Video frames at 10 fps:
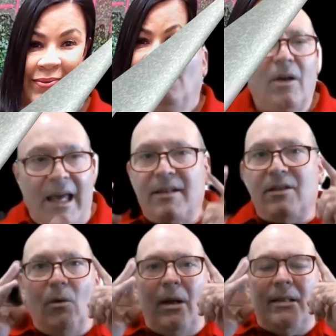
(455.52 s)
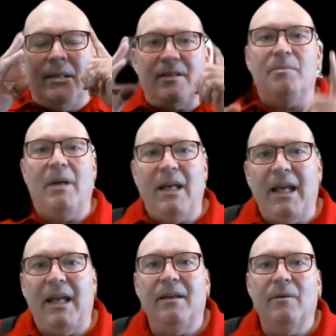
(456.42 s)
Okay, so what does this
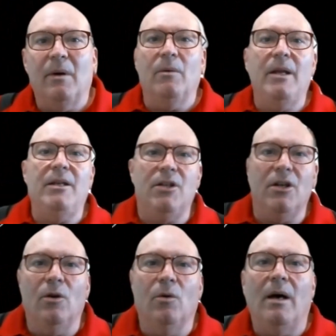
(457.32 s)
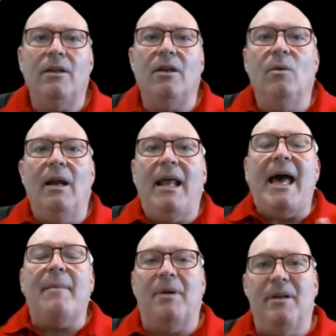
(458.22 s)
mean? What do we do? What
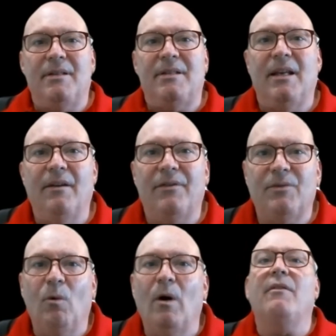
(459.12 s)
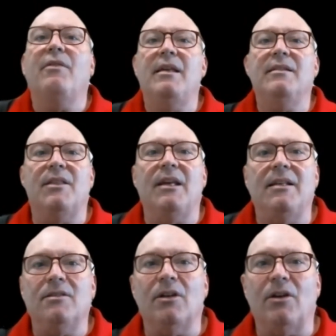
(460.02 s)
happens if one of these
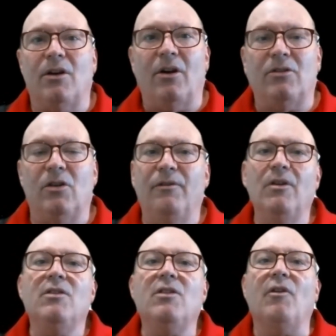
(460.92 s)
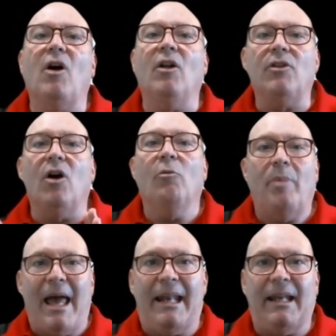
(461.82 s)
things occur? So first of all, don't
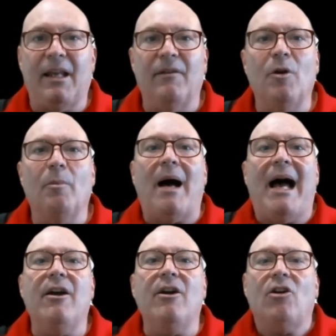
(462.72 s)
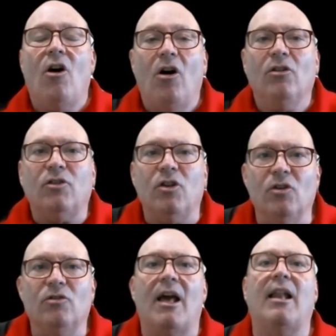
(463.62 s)
panic. If your buyer calls
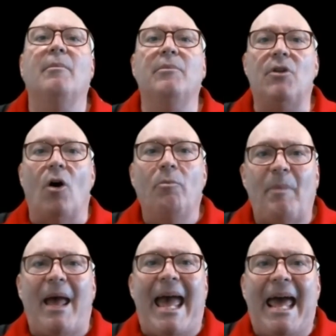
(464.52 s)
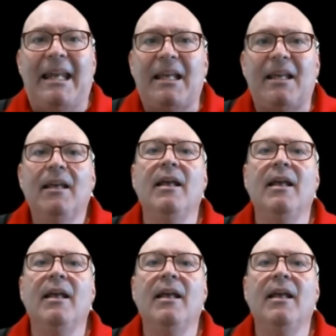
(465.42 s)
you, tell them don't panic.